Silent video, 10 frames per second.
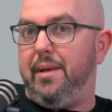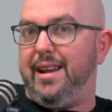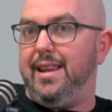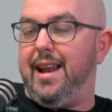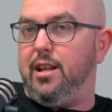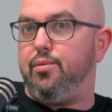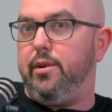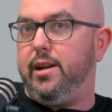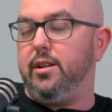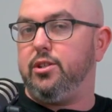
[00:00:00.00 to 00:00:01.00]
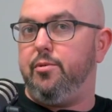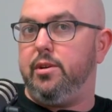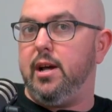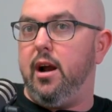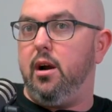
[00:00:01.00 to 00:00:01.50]
like 93 until she
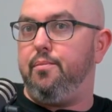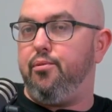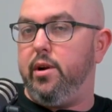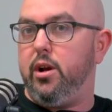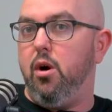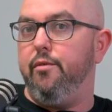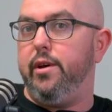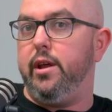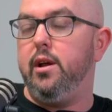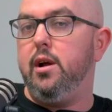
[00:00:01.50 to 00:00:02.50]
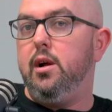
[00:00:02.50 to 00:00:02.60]
retired pre-COVID.